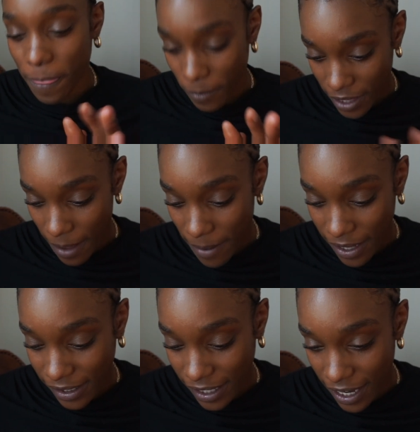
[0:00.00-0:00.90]
With that
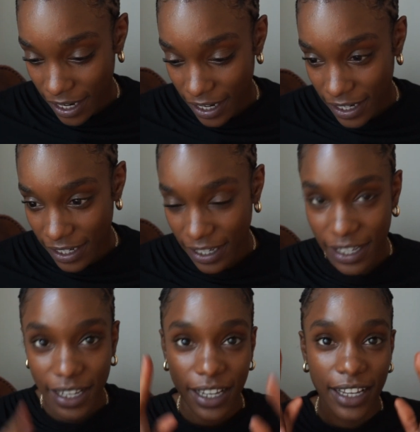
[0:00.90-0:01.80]
being said,
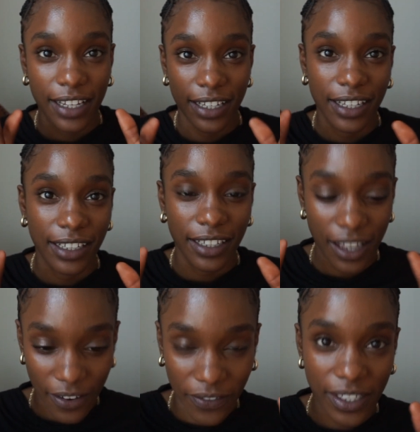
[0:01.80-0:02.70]
love